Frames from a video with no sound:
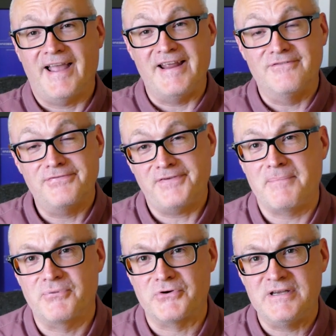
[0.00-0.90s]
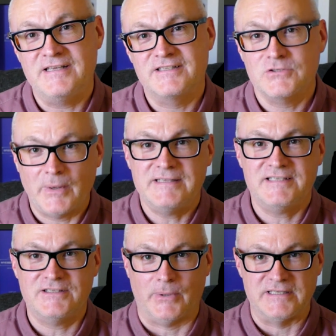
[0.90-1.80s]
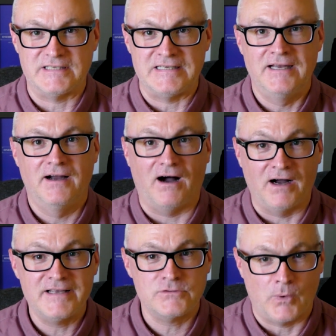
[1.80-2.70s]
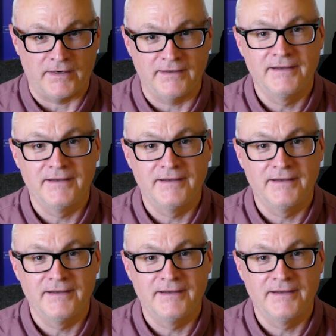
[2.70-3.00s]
In February 2020, IZONE